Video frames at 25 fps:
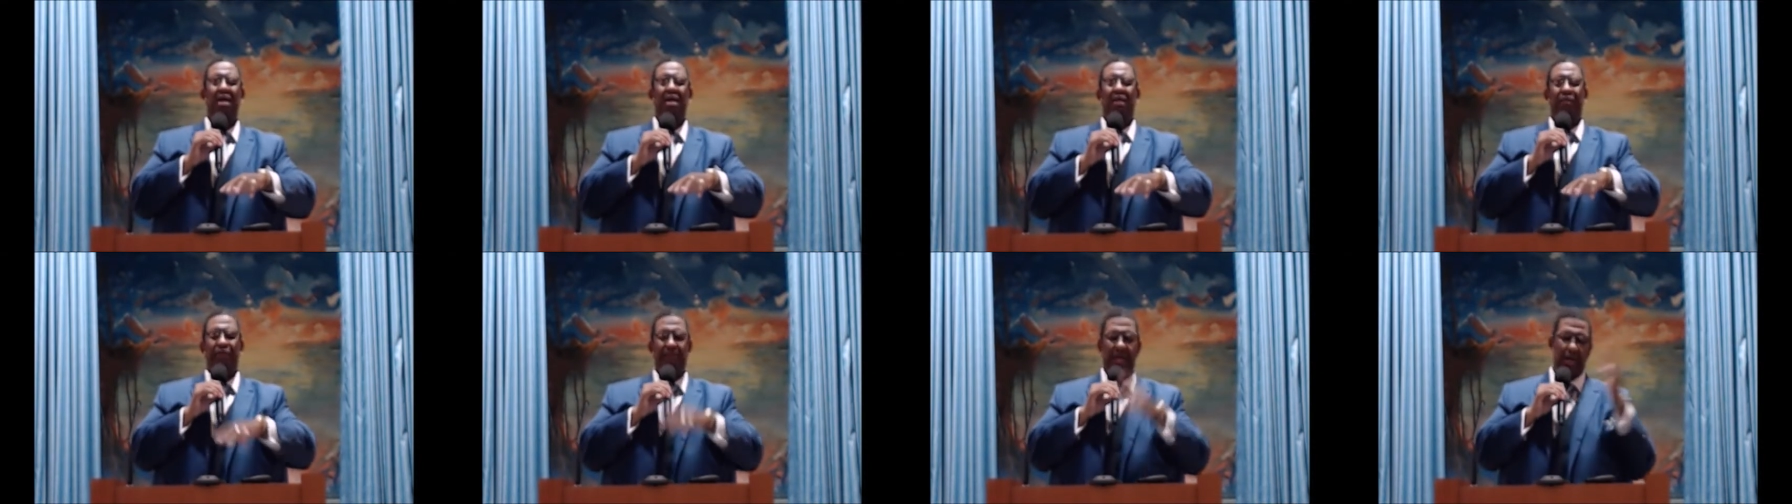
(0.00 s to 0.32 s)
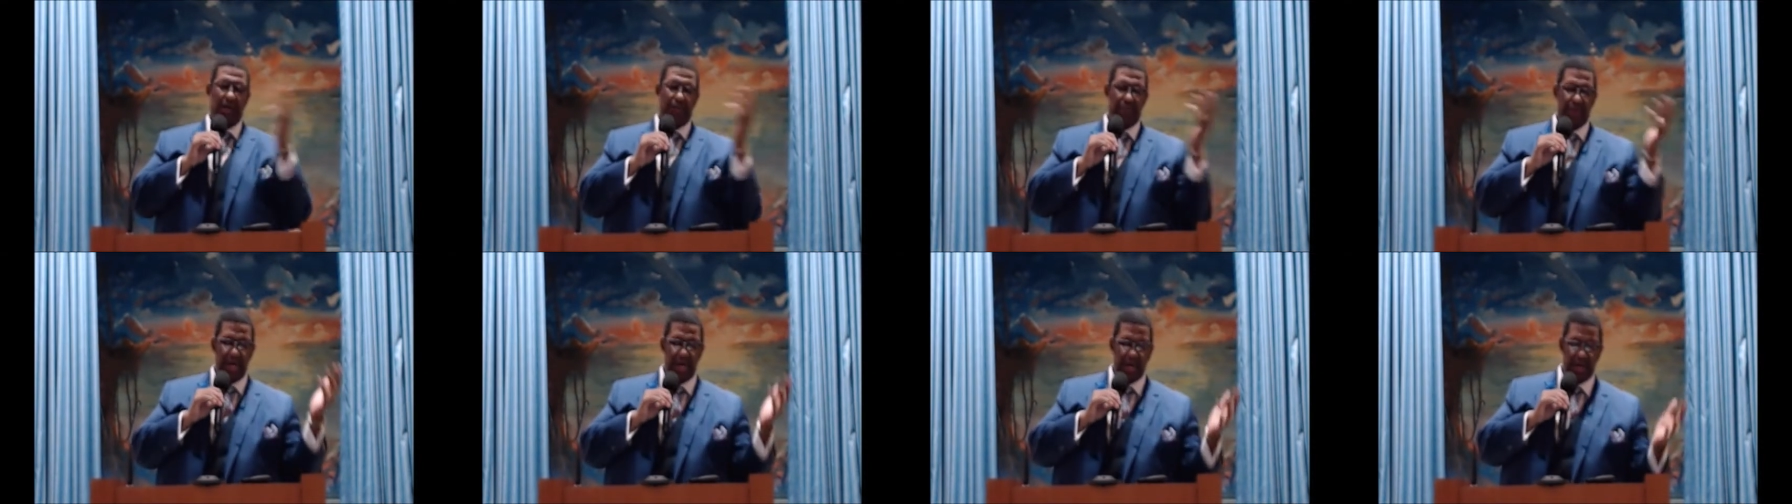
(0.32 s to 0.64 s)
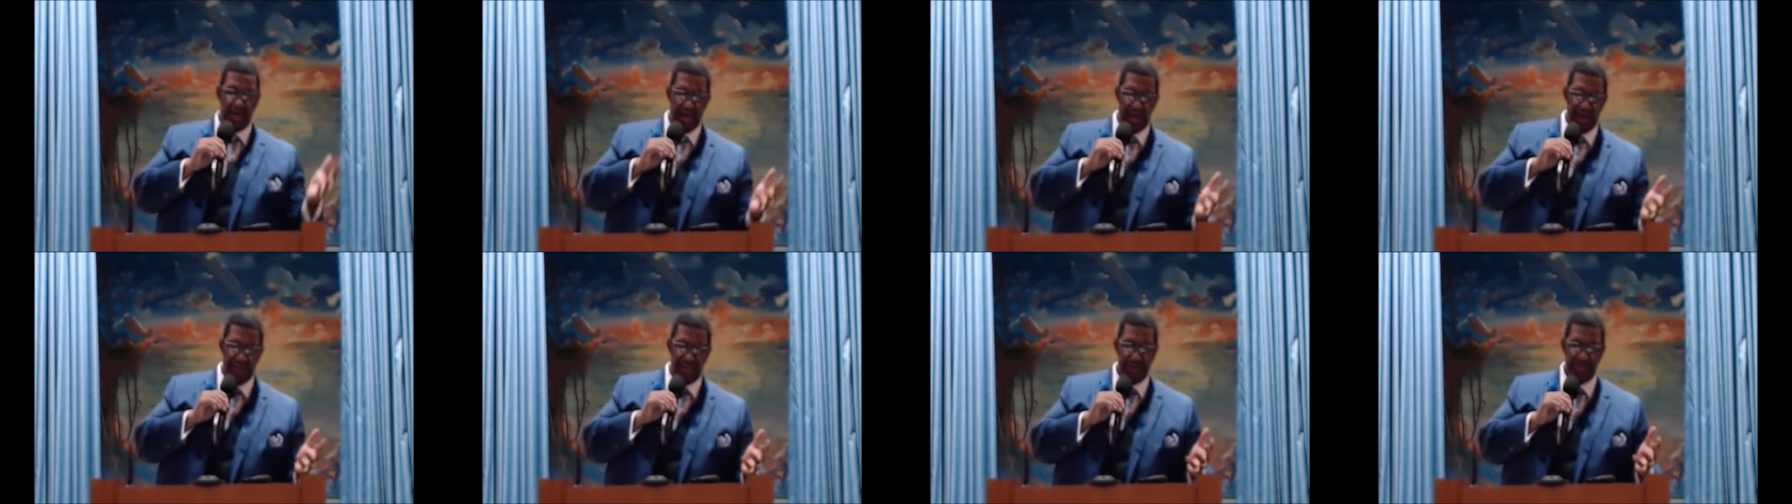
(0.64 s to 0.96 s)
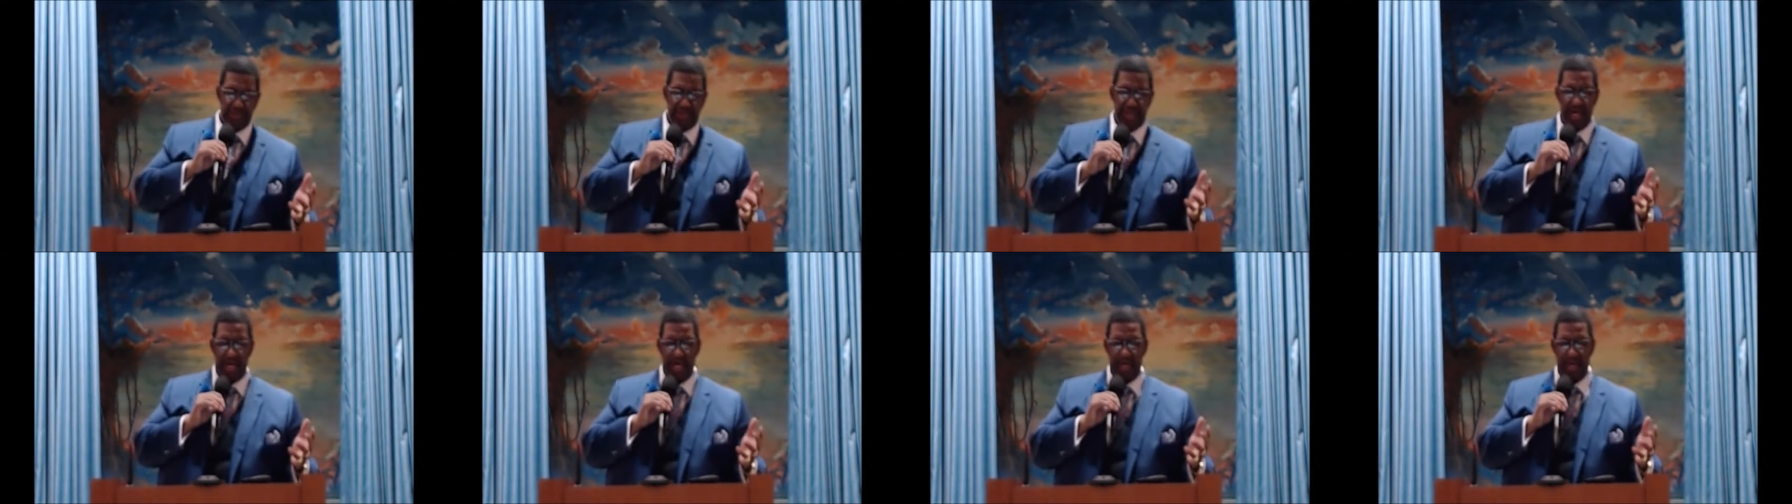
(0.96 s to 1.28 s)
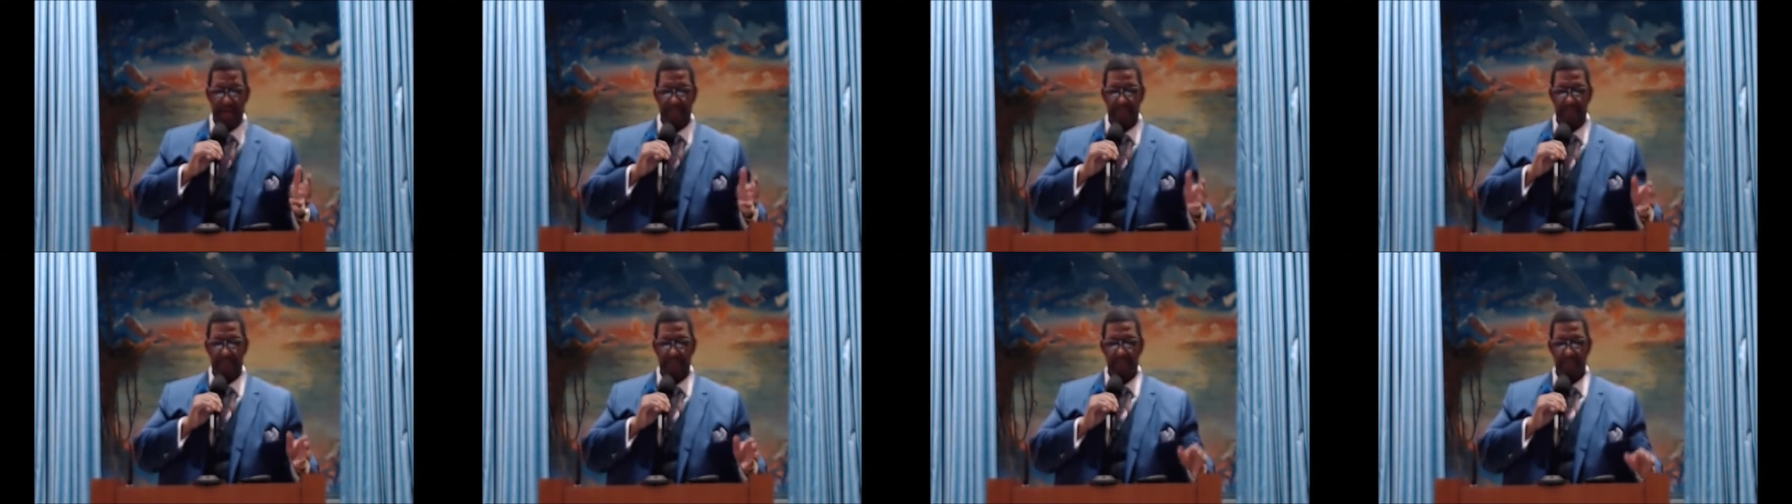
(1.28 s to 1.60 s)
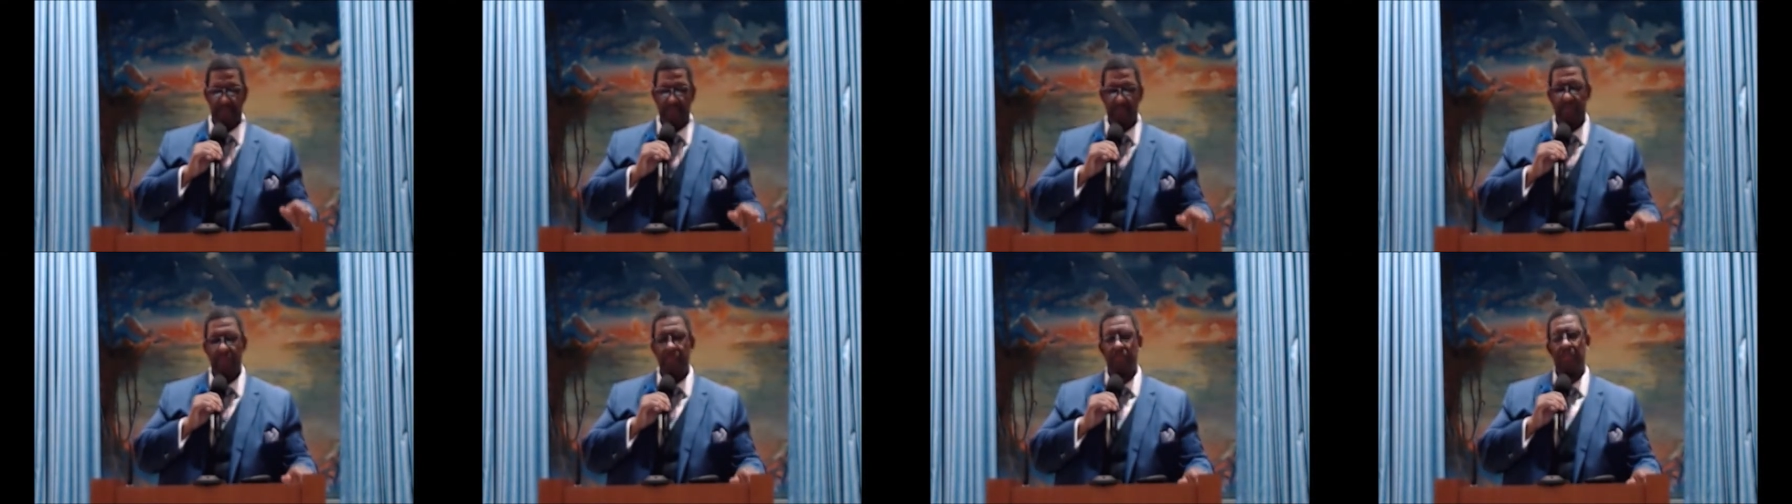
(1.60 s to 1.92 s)
they created everything.
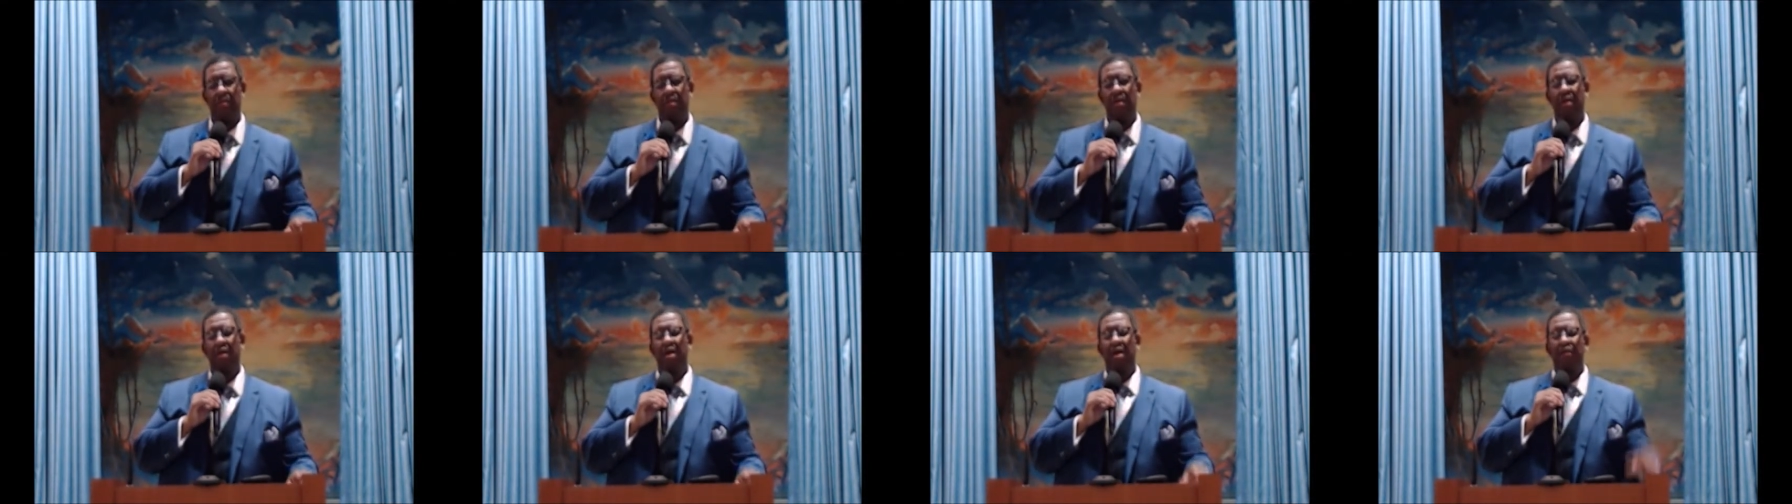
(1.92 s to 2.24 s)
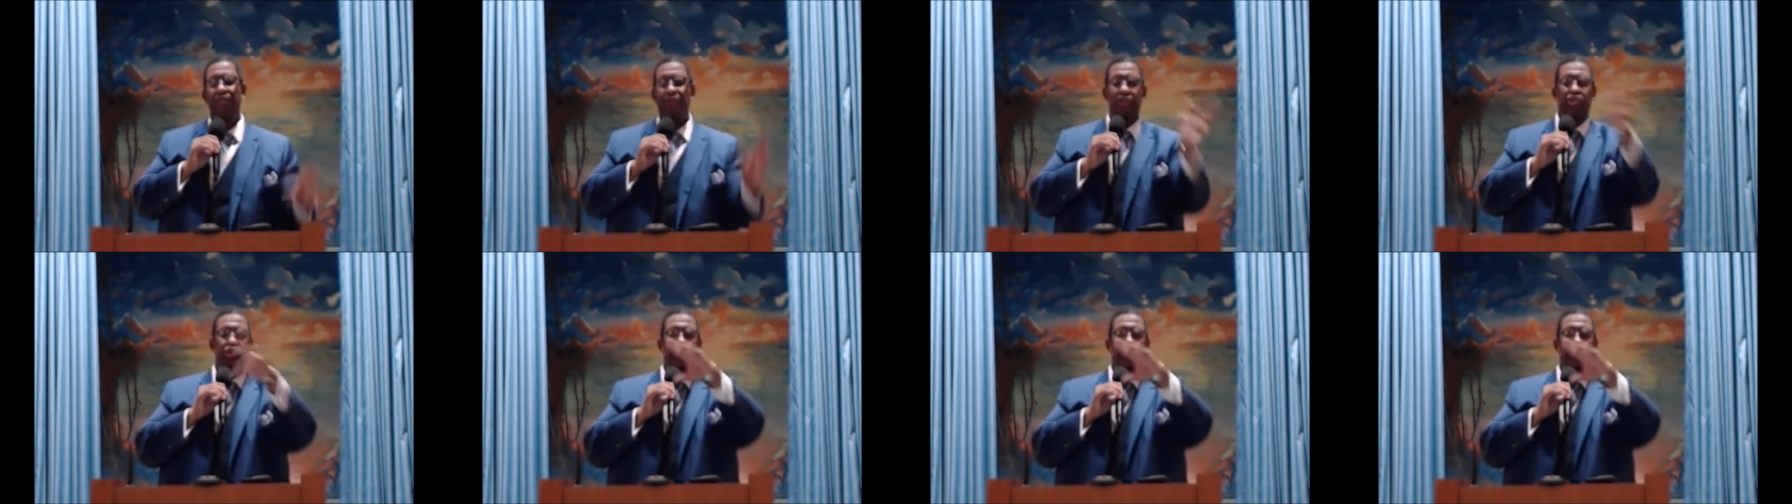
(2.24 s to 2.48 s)
The